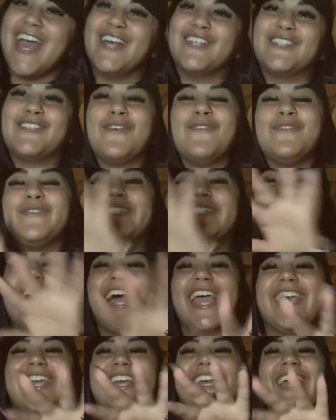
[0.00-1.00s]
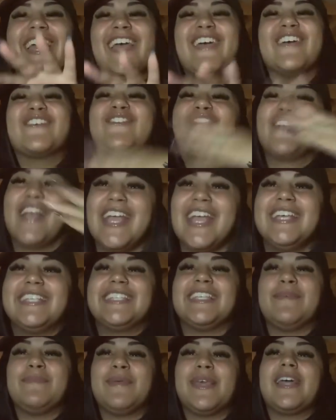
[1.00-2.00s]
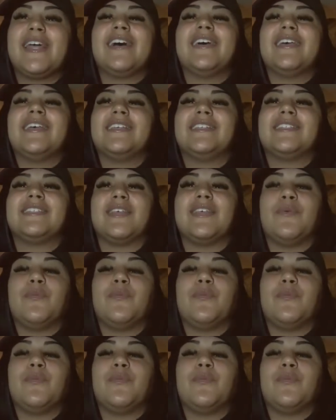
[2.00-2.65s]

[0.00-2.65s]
So it was like crazy because